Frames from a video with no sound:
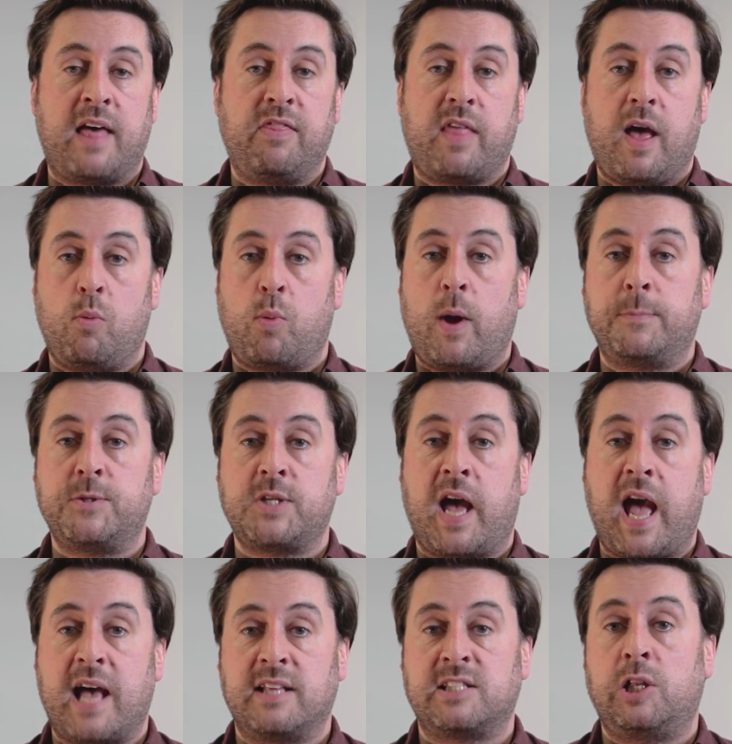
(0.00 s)
and their
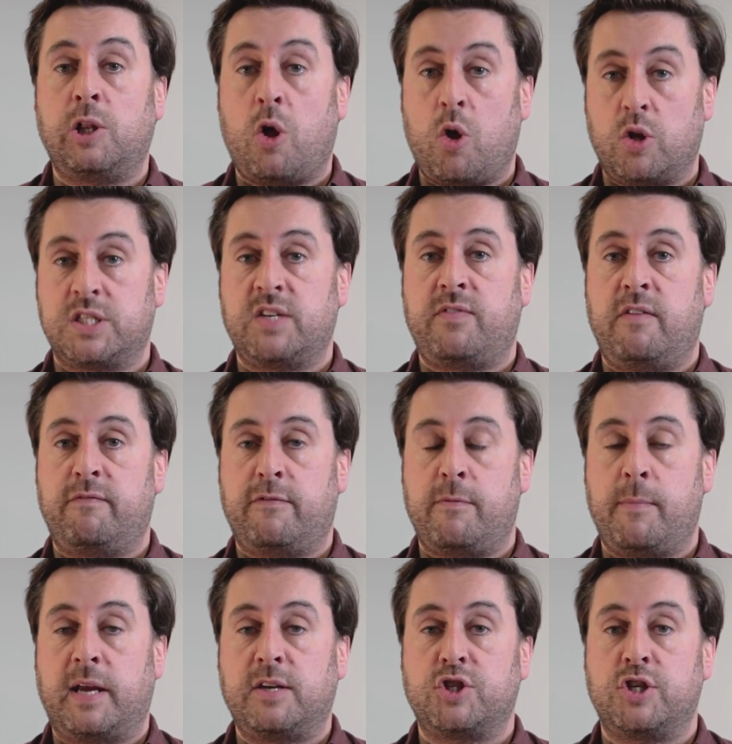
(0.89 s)
website has lots of
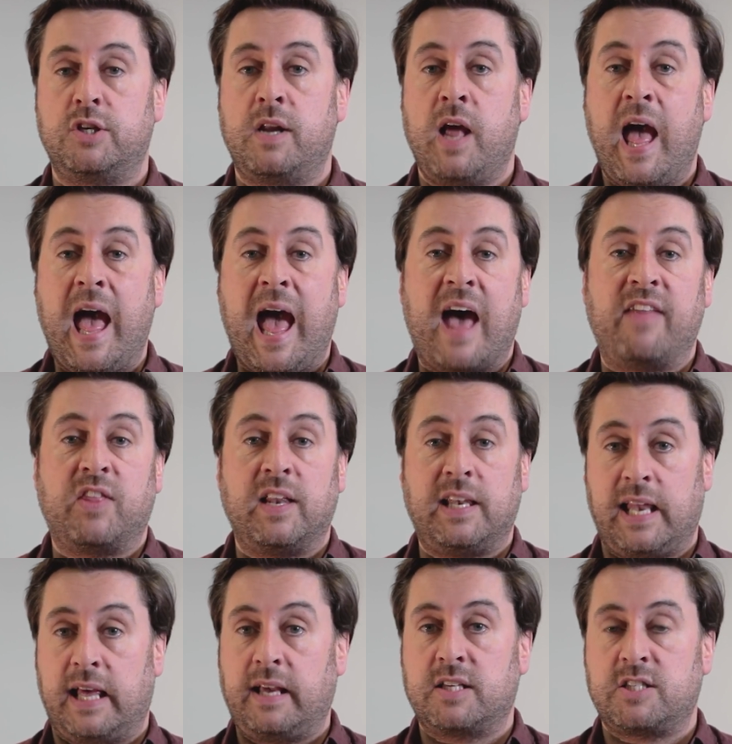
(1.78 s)
information, and the
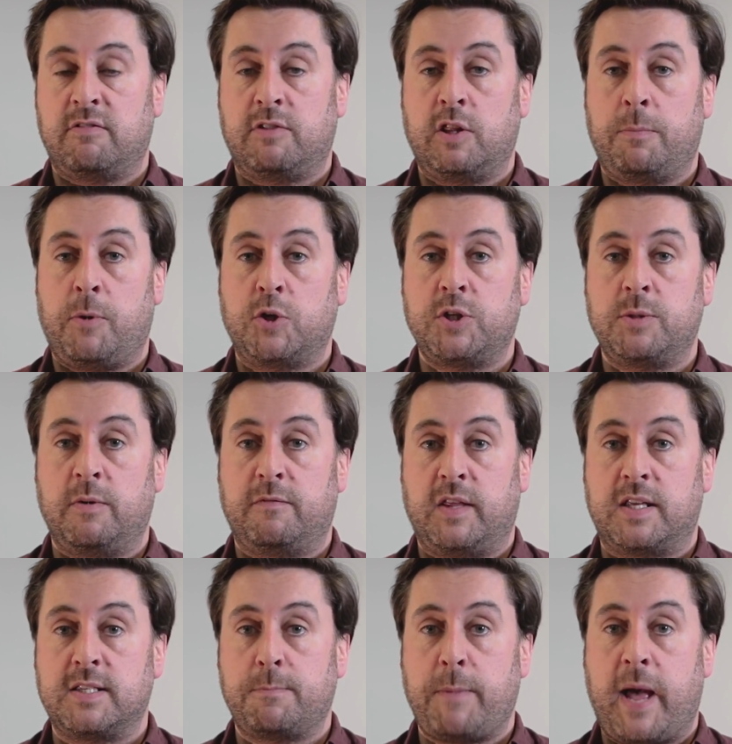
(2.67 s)
links are at the bottom of
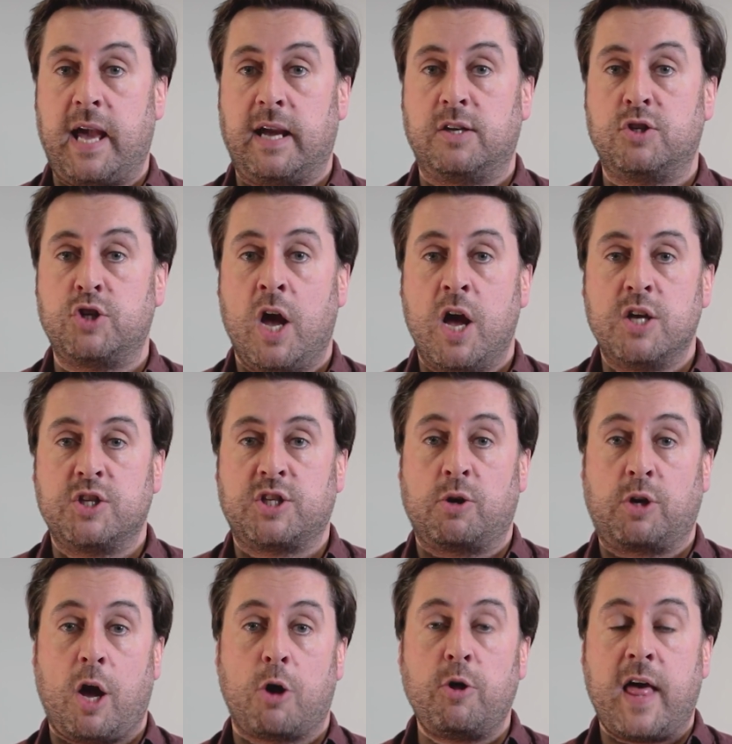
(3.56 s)
this page.
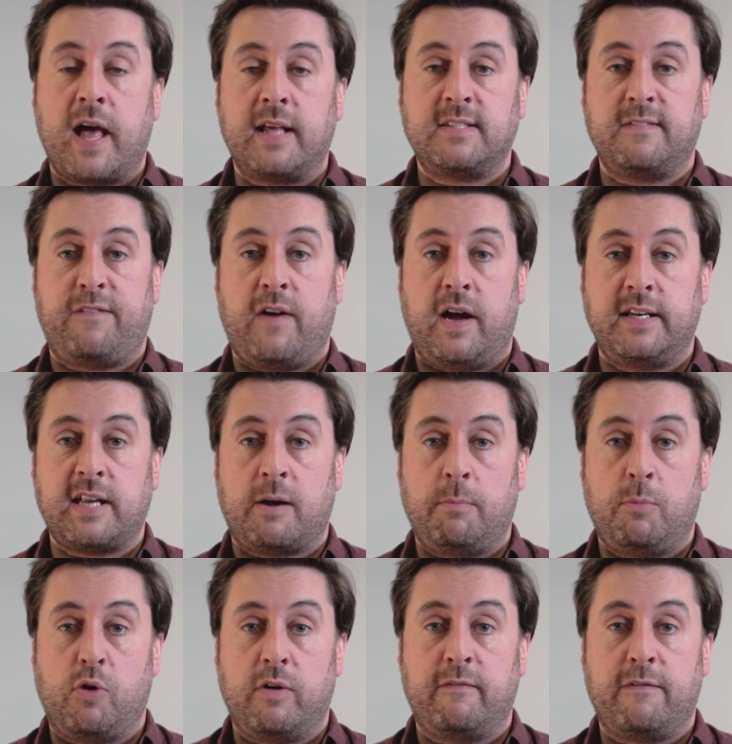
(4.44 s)
So go there to find
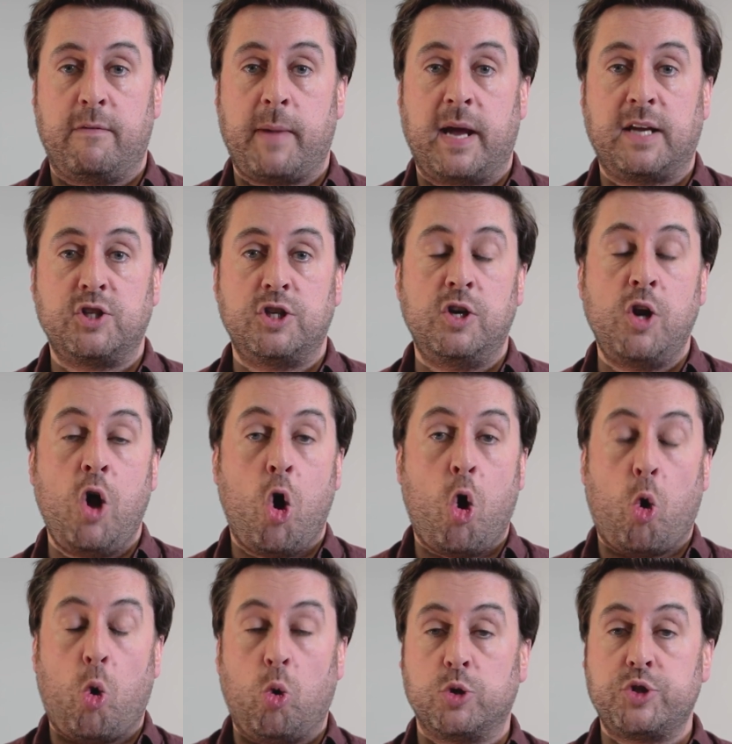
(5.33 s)
out more information.
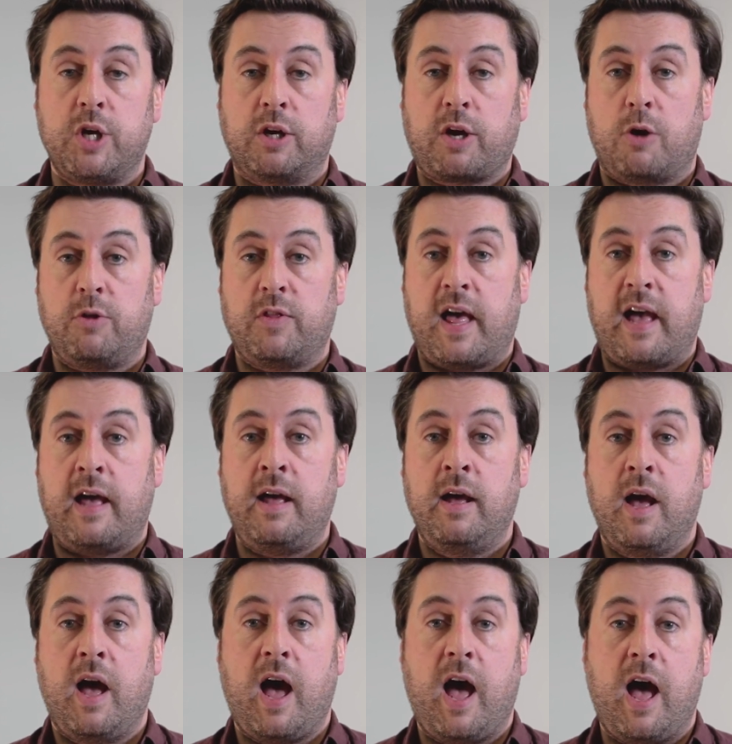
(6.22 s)
Also go there
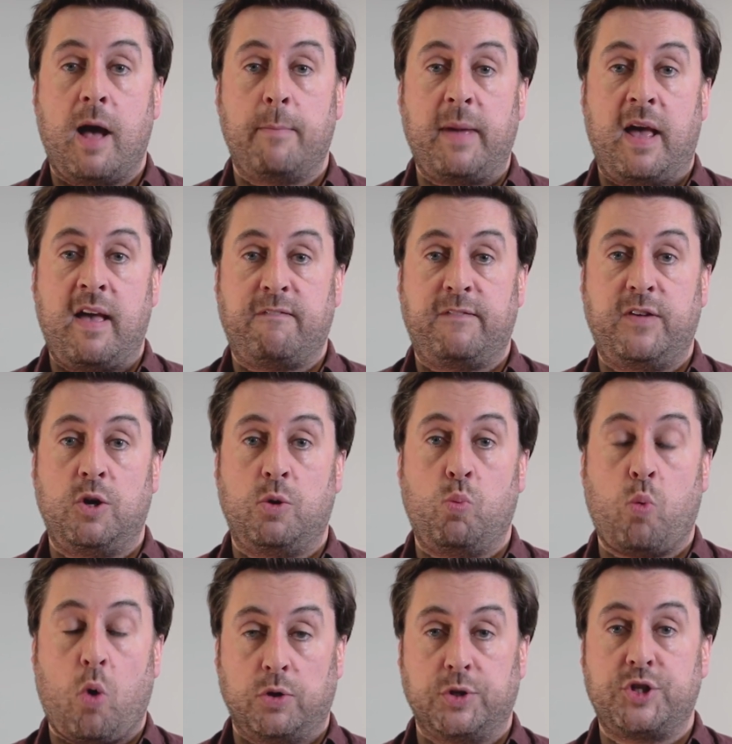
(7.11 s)
if you
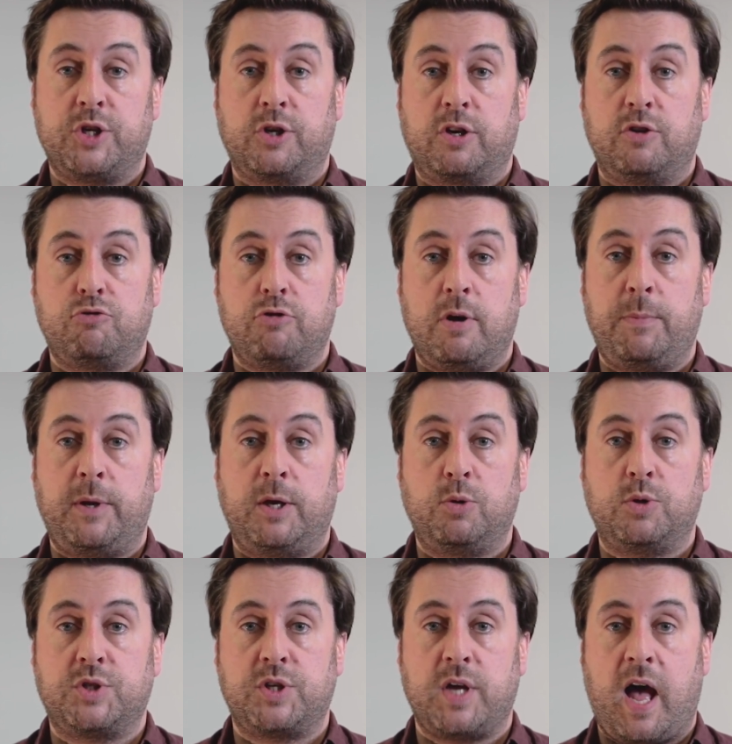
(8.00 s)
want to
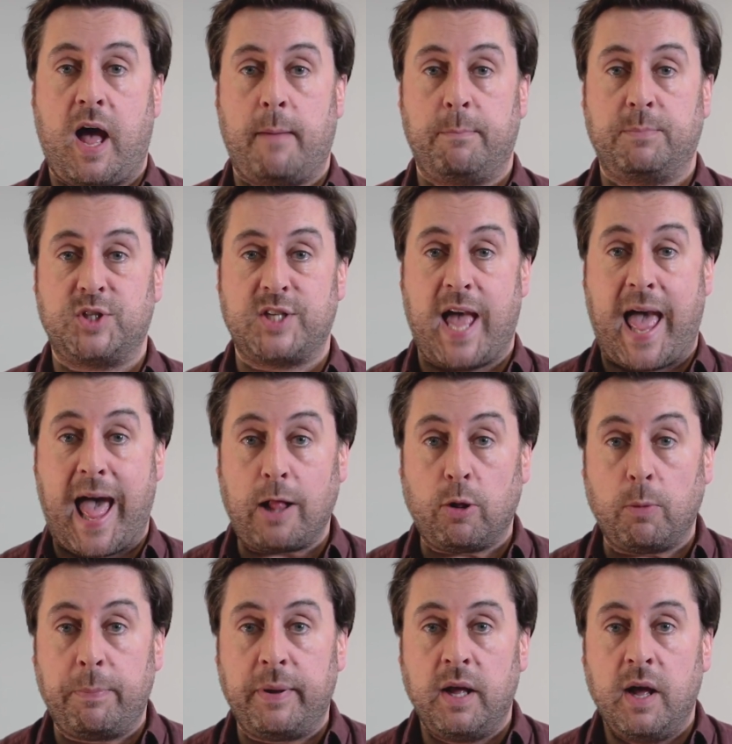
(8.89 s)
contribute to
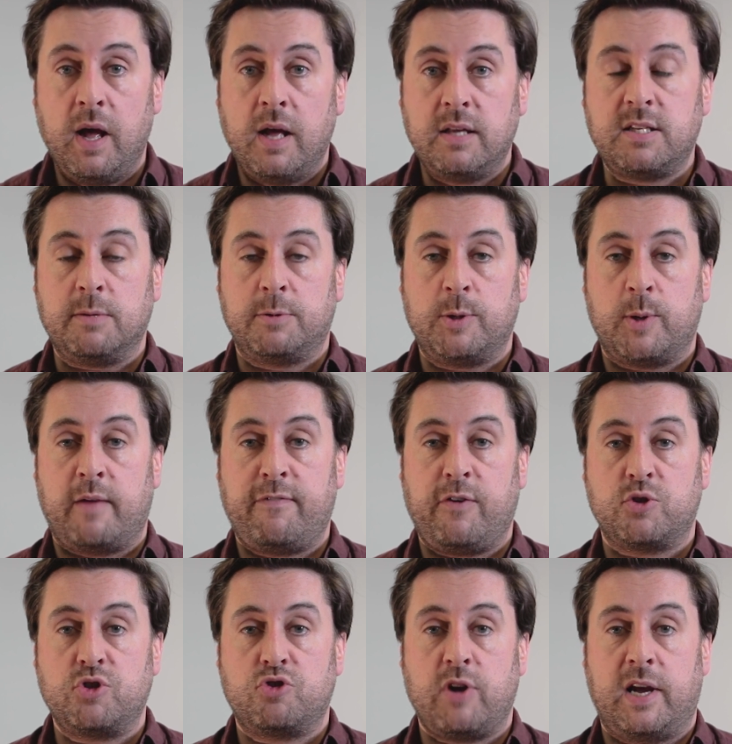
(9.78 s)
help WWF
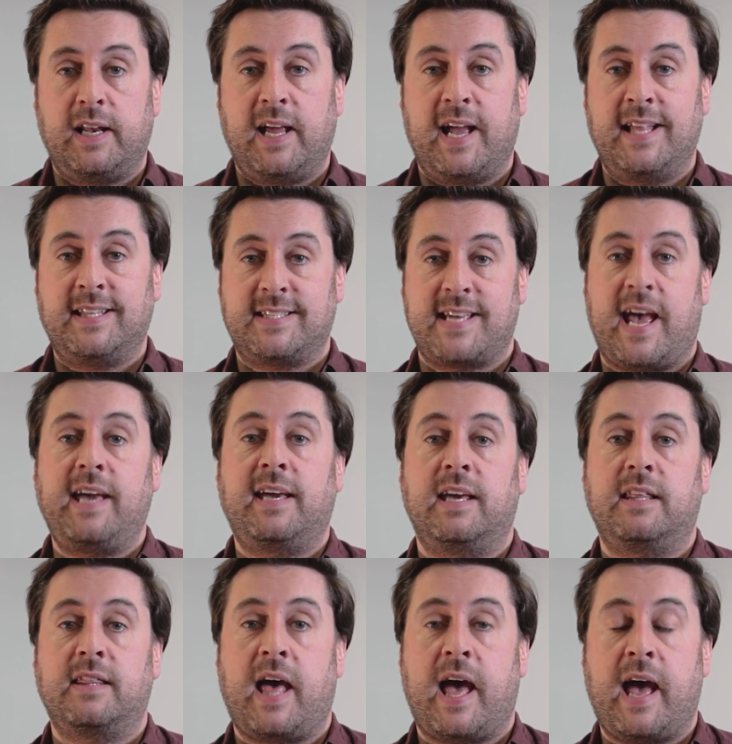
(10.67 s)
Australia in
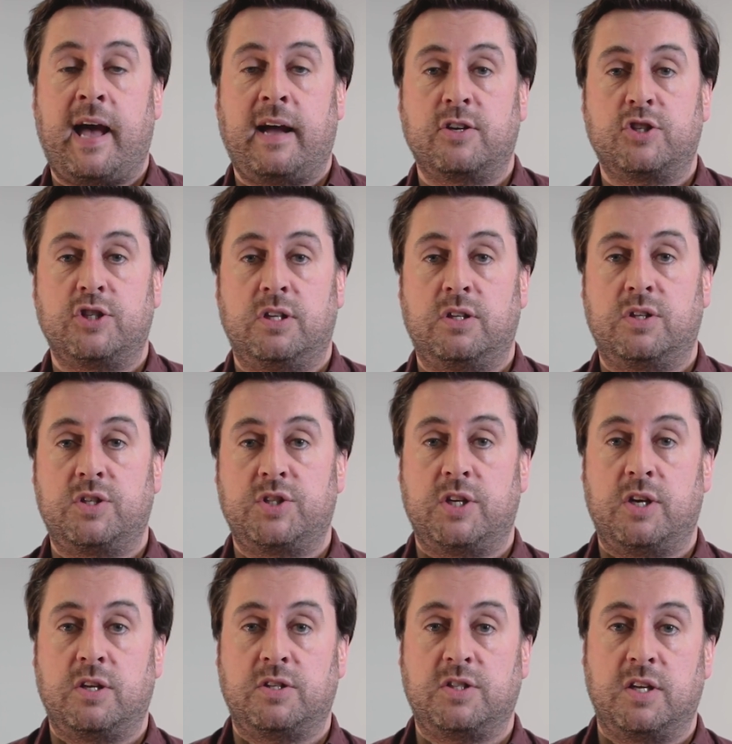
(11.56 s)
taking that action
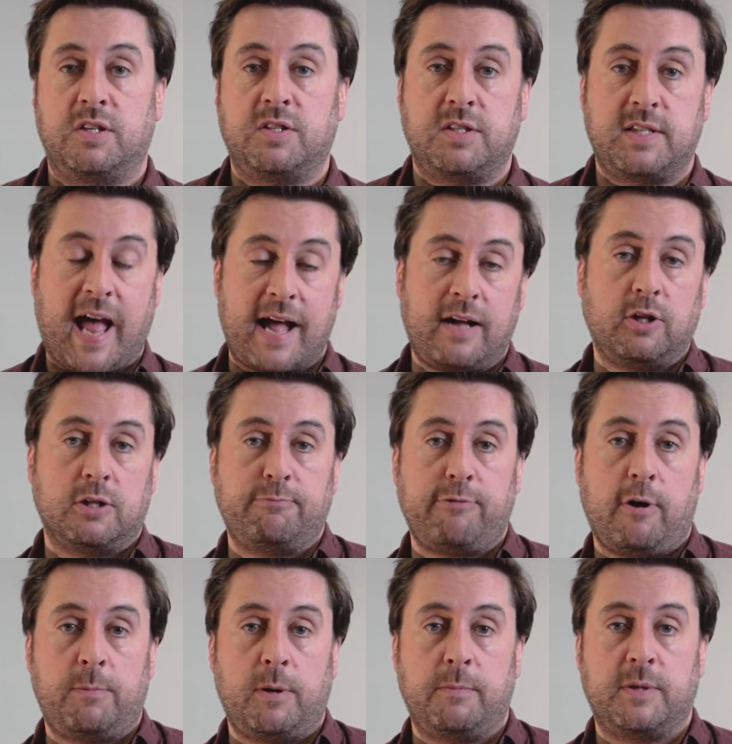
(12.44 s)
to tackle the
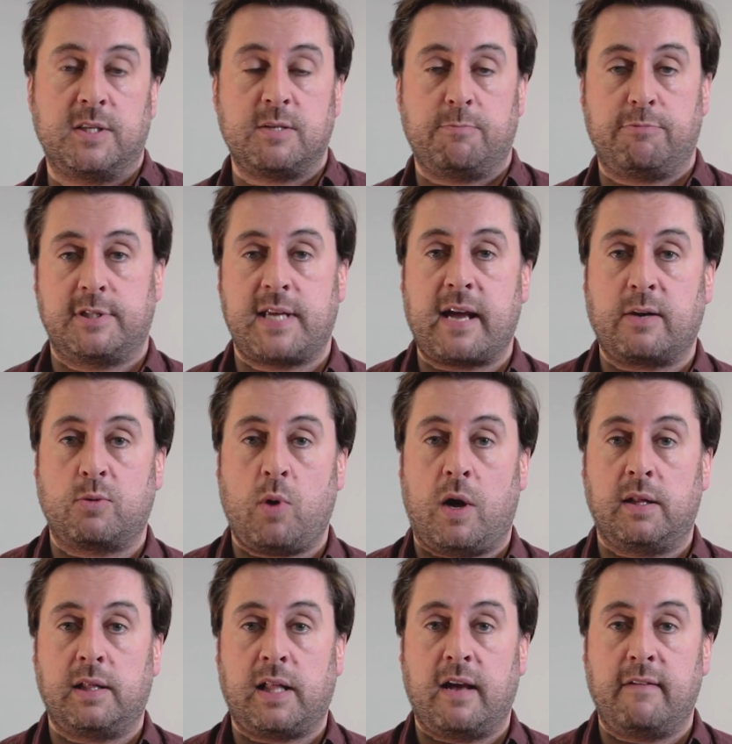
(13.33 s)
problem and to protect
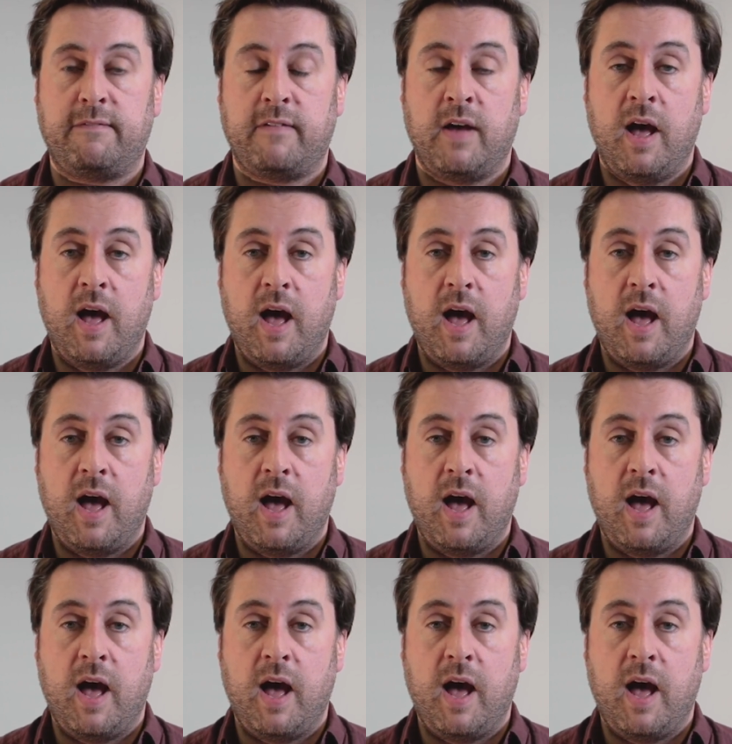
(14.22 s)
wildlife